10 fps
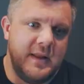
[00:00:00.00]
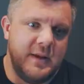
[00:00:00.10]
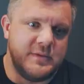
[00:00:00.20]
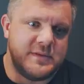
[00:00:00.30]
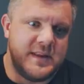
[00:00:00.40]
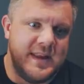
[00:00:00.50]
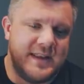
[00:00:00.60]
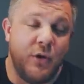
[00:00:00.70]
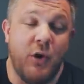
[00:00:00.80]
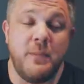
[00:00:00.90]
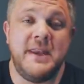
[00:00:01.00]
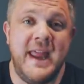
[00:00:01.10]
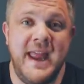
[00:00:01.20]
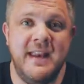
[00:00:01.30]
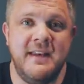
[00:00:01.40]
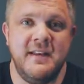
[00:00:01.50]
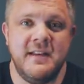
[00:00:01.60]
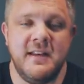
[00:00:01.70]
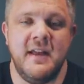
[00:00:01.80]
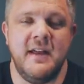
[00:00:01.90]
It was the top 10
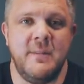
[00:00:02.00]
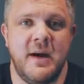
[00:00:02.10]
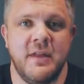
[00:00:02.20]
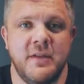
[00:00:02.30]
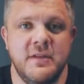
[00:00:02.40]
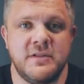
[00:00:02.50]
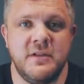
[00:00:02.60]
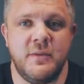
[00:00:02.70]
athletes in the